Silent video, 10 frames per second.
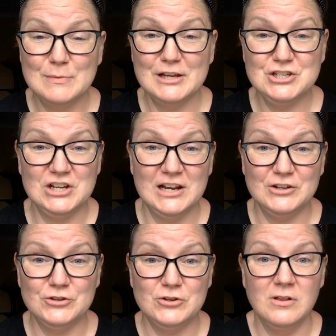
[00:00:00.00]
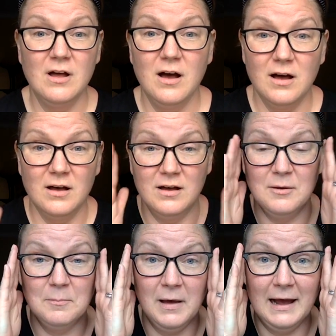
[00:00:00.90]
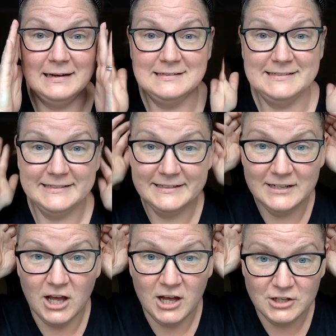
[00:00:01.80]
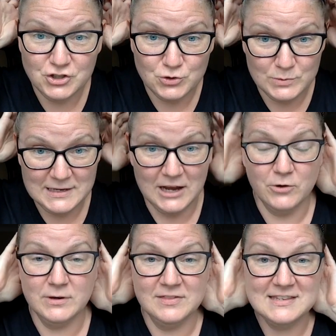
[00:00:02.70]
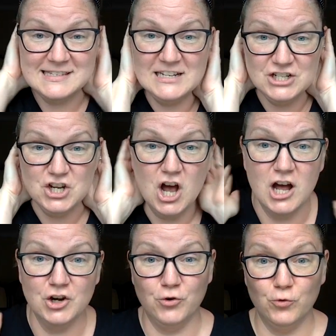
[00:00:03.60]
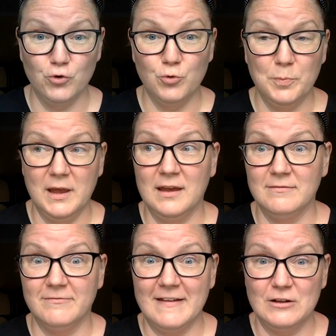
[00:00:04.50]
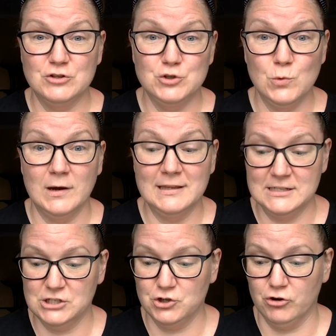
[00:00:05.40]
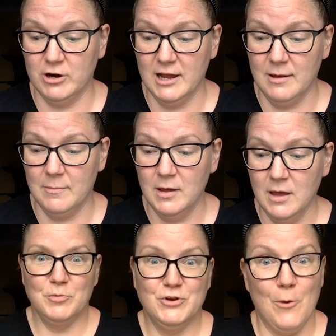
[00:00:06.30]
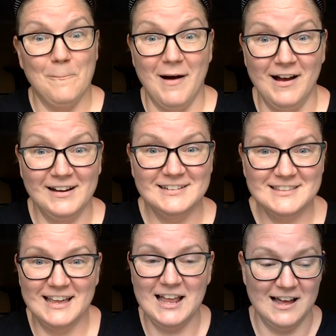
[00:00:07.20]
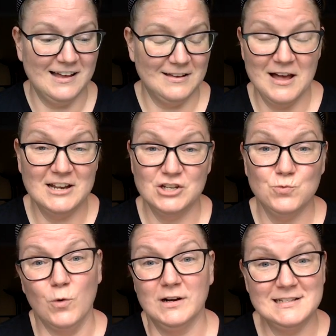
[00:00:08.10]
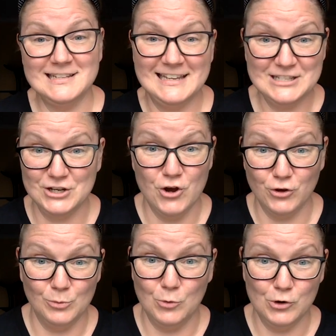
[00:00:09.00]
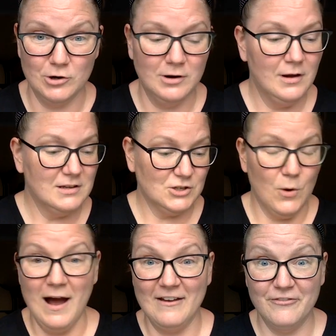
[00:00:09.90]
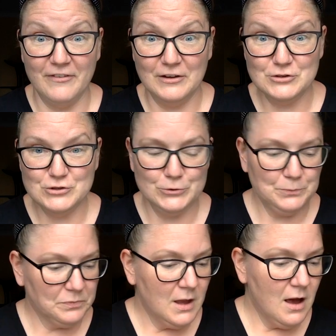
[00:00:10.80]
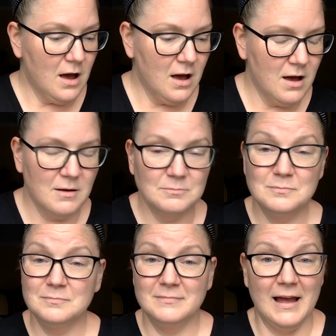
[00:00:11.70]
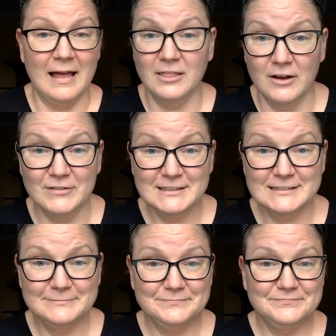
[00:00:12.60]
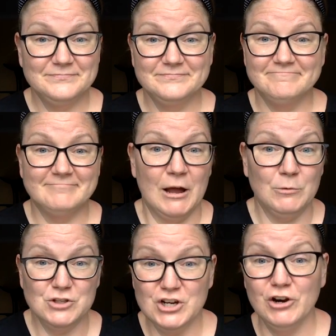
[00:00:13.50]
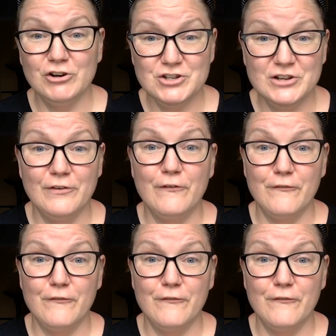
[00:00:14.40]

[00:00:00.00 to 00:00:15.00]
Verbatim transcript: my channel. Um, I did hunt you down in the StitchCon group and found you on Instagram. Hope you don't mind that I, I just wanted to get to know you more. So I found you. Um, I love it. I will cherish it